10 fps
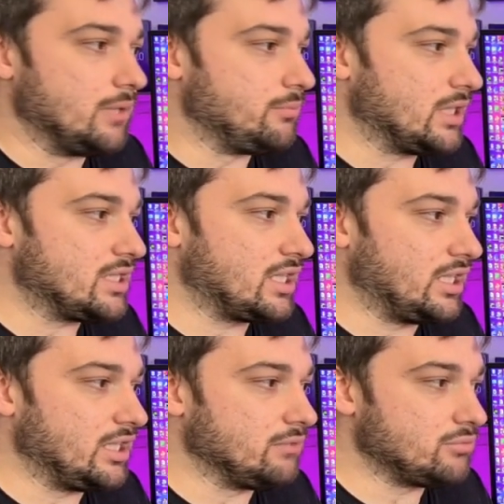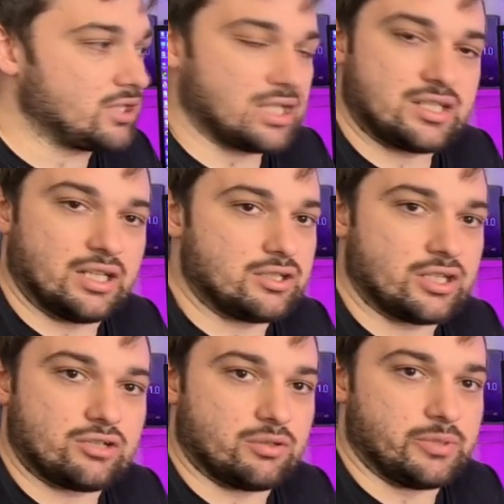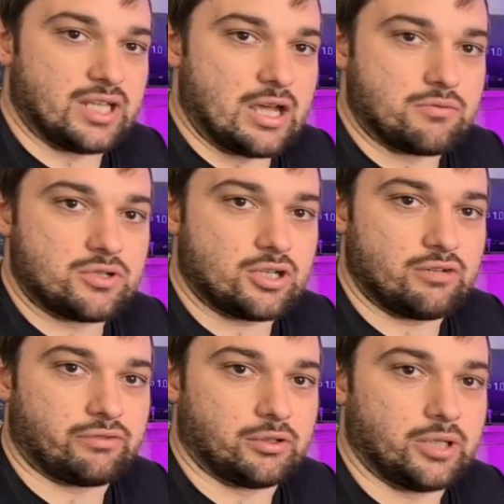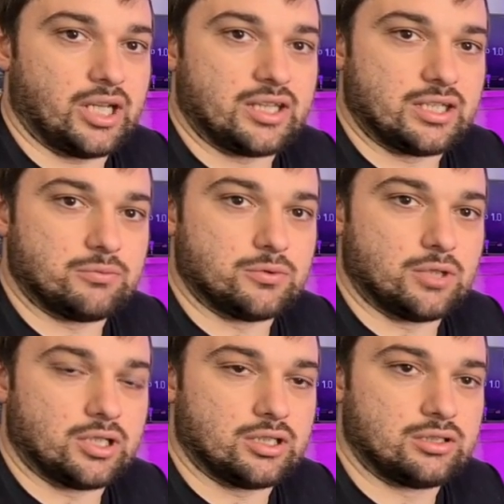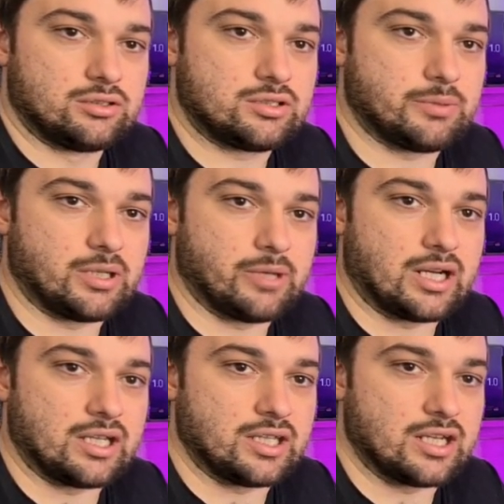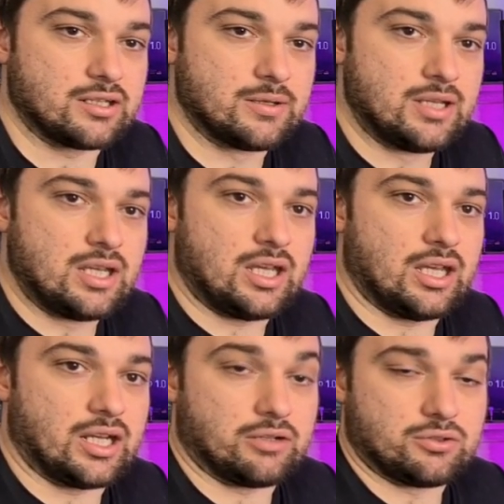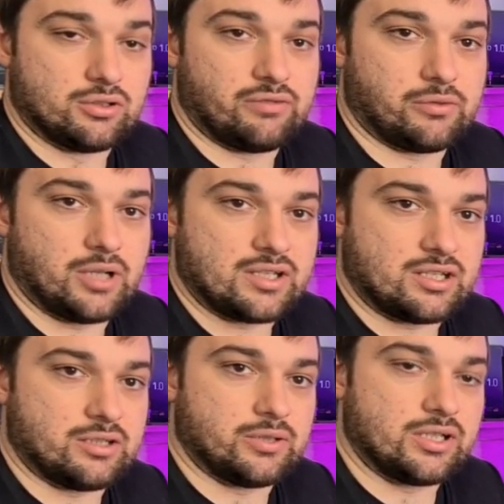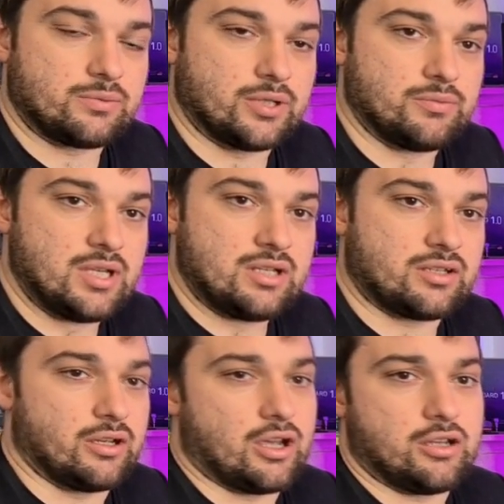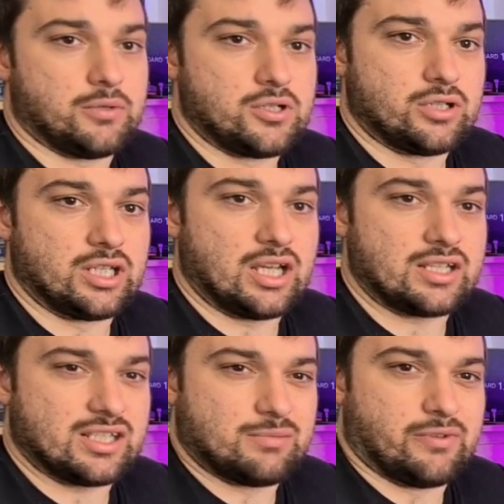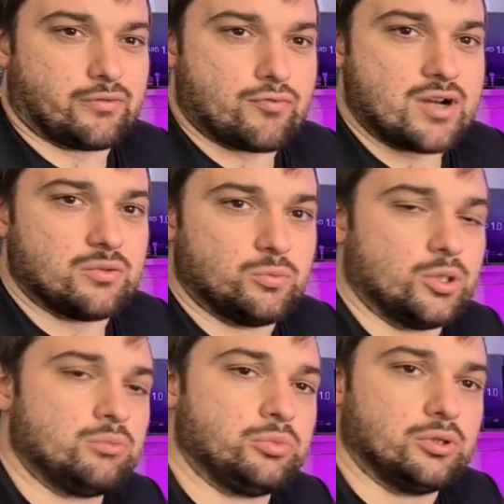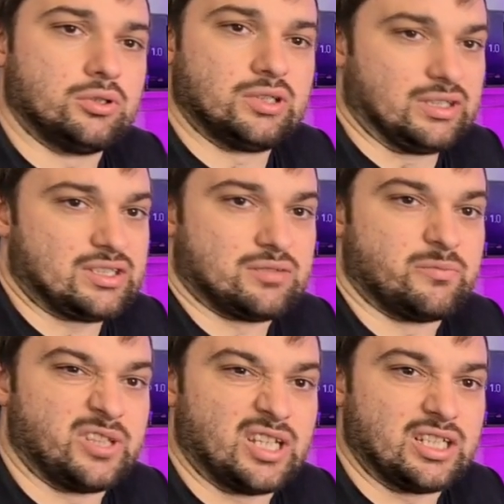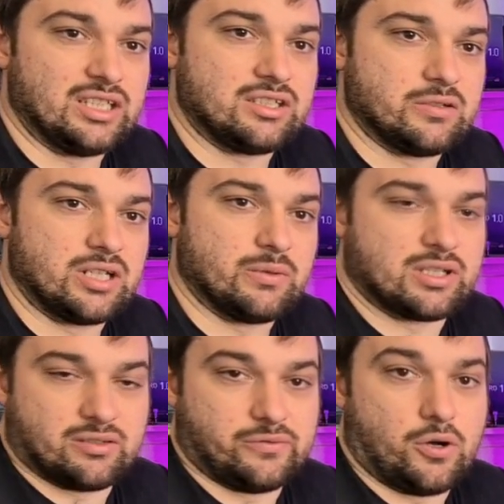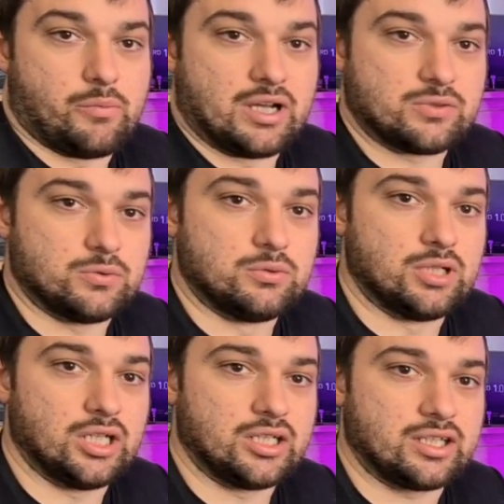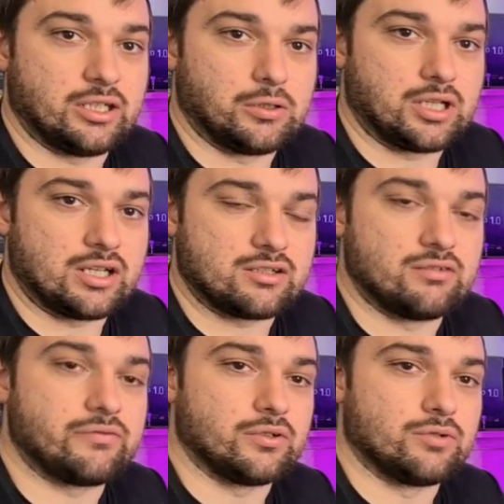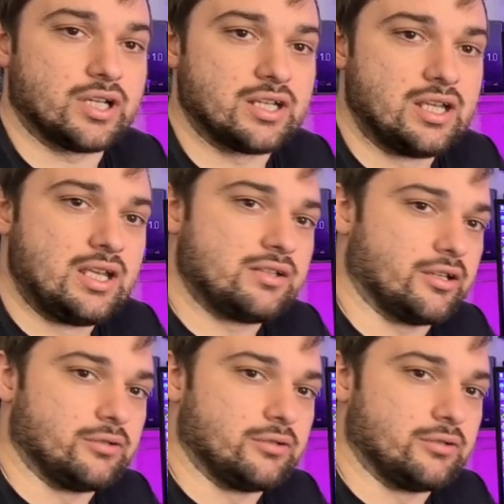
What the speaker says: basically, just like I said, just going to strip it down, show you through it, and then we'll speak about it at the end. I'll talk you through it as I do it as well. So I hope you enjoy it, guys. It is a bit of a random one, but it's something that I need to do anyway, so I thought I might as well take you guys along for the ride. So